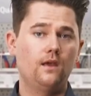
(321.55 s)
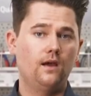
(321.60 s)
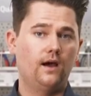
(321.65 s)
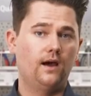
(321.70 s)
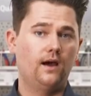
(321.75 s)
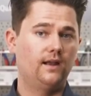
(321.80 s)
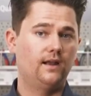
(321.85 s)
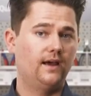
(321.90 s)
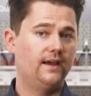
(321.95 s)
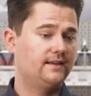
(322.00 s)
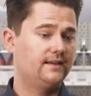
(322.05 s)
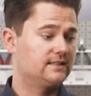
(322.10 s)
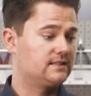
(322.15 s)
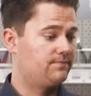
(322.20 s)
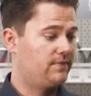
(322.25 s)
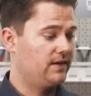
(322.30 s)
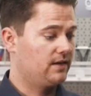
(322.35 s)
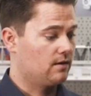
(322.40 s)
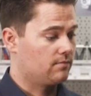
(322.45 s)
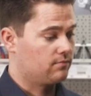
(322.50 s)
Unlike its
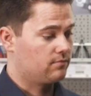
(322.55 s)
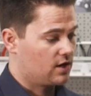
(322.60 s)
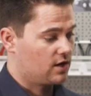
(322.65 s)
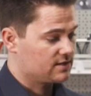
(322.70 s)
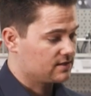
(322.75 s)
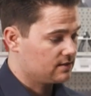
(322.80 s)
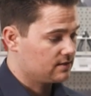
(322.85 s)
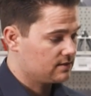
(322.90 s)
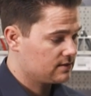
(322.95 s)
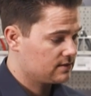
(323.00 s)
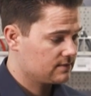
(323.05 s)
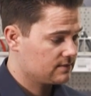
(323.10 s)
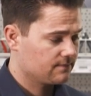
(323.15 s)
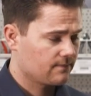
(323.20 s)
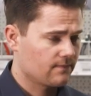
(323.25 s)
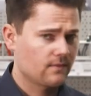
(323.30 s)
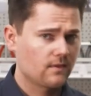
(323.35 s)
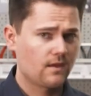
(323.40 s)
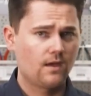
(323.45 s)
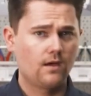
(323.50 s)
bigger brothers,
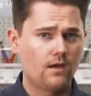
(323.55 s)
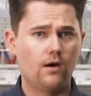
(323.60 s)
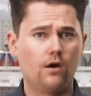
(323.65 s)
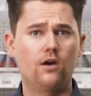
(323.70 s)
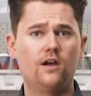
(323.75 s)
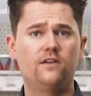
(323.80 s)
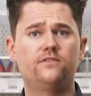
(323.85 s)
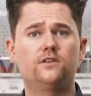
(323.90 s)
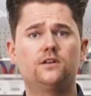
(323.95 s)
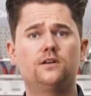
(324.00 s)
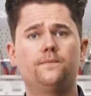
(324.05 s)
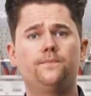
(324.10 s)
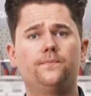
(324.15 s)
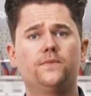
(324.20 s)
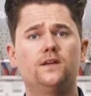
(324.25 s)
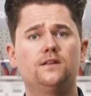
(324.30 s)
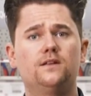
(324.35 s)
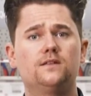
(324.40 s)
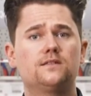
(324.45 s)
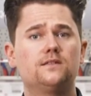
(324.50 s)
however,
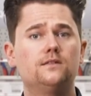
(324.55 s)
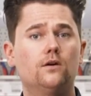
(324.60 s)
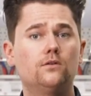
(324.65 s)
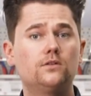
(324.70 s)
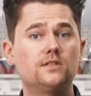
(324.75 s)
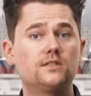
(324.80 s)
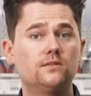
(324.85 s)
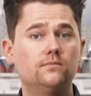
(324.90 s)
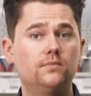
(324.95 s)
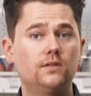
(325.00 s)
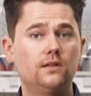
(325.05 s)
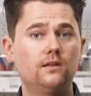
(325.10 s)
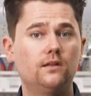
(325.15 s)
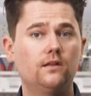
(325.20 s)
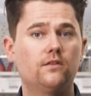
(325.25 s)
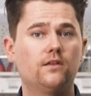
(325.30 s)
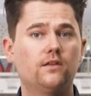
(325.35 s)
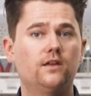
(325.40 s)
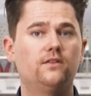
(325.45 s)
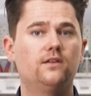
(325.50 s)
it is noticeable
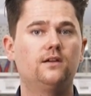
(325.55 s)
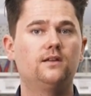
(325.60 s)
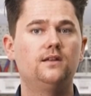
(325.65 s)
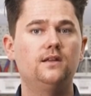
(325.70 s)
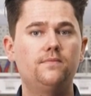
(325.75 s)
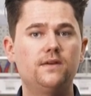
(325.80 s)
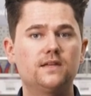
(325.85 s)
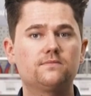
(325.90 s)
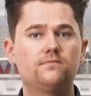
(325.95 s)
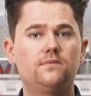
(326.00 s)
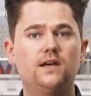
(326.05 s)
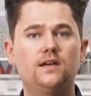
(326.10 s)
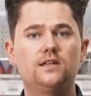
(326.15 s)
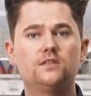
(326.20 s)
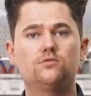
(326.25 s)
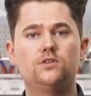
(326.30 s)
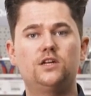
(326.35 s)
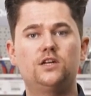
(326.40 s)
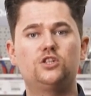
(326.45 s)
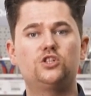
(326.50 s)
that the KNIPEX
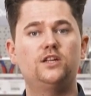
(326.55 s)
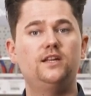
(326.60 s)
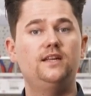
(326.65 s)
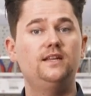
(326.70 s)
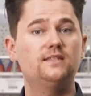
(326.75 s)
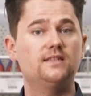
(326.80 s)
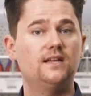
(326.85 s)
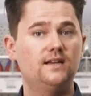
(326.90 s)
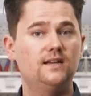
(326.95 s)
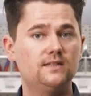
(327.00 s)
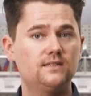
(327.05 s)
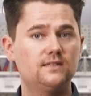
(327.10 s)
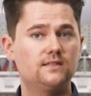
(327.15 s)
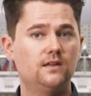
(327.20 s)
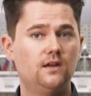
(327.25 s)
pliers wrench XS